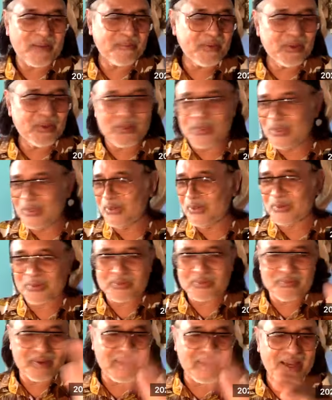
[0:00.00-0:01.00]
You
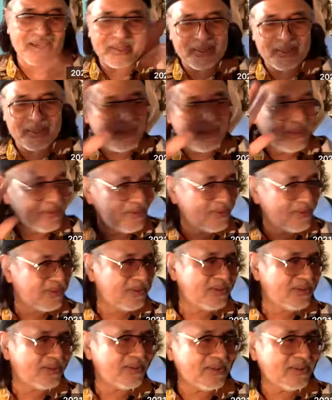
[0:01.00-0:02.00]
could buy
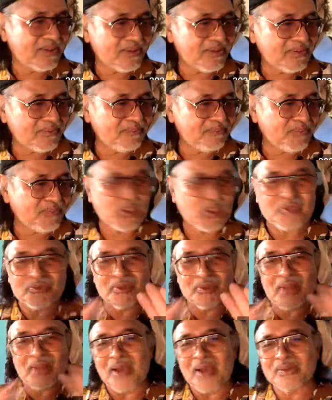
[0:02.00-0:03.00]

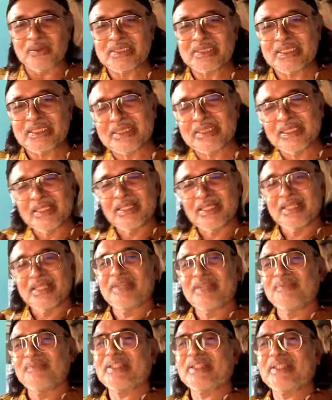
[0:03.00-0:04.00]
beautiful houses,
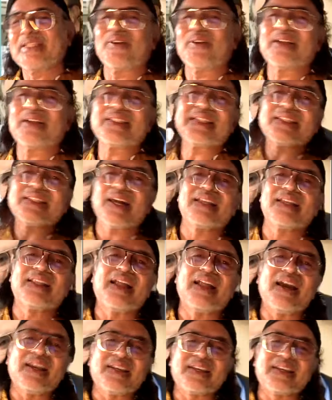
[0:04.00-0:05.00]
but the one that I
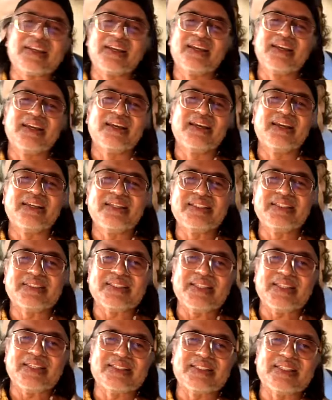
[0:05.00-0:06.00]
like
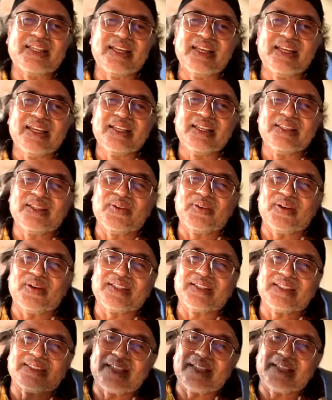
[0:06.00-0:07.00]
is the one
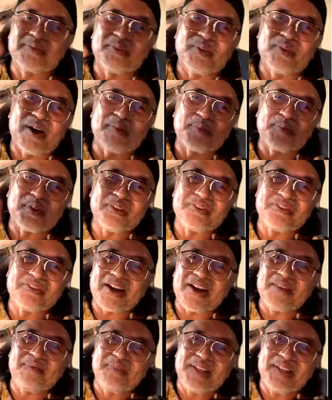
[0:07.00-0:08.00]
that's like
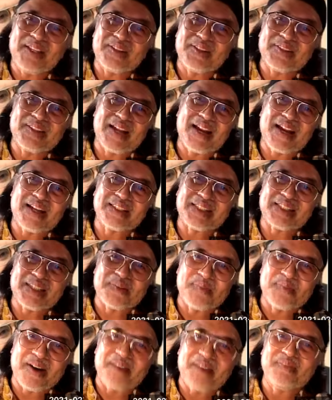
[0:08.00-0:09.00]
$1.5 million and
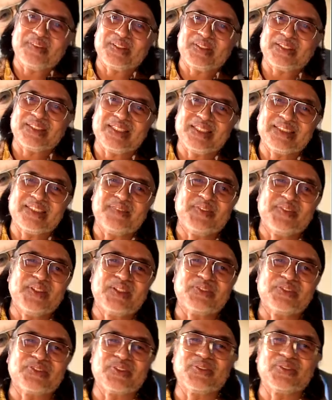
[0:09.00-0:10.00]
above, because that's the
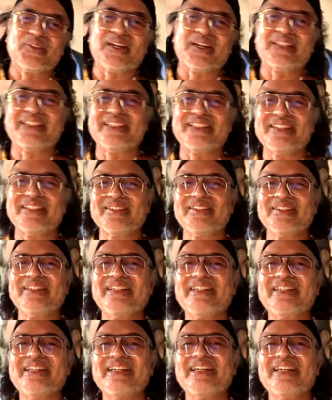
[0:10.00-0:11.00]
beautiful one, you know,
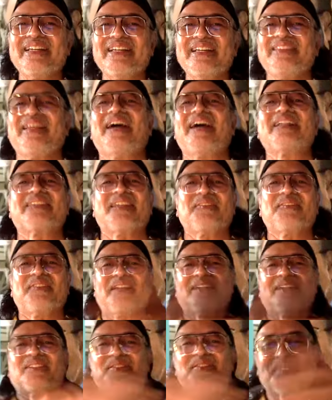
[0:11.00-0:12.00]
and that have a
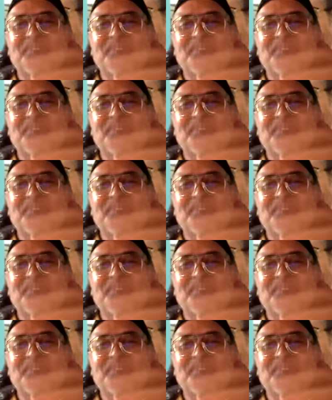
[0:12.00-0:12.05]
lot of